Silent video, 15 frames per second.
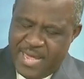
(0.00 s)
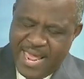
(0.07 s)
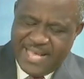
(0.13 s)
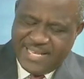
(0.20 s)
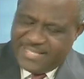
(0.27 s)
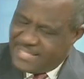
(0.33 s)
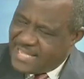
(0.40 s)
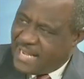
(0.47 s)

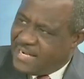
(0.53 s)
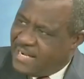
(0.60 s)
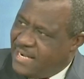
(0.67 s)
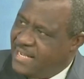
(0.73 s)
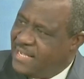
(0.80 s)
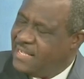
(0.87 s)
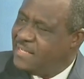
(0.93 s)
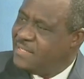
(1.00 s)

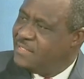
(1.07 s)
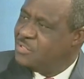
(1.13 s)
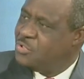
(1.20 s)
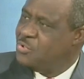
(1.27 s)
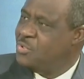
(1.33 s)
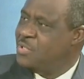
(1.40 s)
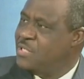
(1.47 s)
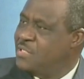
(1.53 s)
exactly
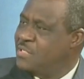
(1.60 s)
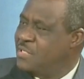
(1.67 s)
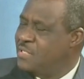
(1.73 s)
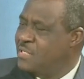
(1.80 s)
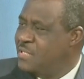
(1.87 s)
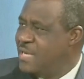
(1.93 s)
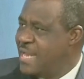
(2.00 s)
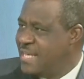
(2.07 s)
to the
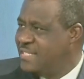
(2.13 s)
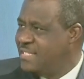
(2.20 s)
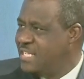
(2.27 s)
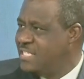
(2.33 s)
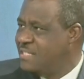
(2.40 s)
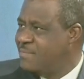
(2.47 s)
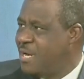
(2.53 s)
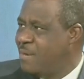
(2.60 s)
last
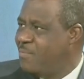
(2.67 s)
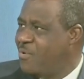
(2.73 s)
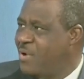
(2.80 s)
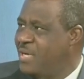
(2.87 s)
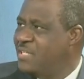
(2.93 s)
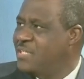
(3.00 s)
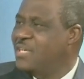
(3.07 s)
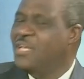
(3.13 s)
decimal
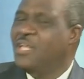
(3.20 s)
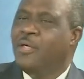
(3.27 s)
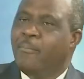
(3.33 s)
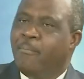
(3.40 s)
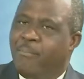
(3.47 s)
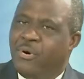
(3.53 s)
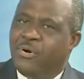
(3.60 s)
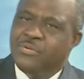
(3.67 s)
point,
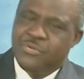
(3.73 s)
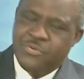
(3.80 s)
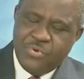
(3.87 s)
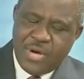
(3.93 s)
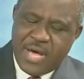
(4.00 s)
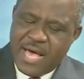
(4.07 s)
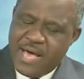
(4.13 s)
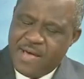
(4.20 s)
but
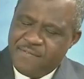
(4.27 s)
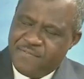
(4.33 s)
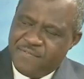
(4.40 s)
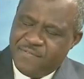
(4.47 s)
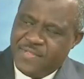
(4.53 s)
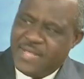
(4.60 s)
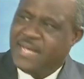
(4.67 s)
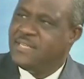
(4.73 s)
you have
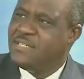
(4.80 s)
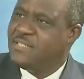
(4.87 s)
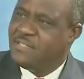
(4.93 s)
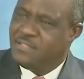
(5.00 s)
that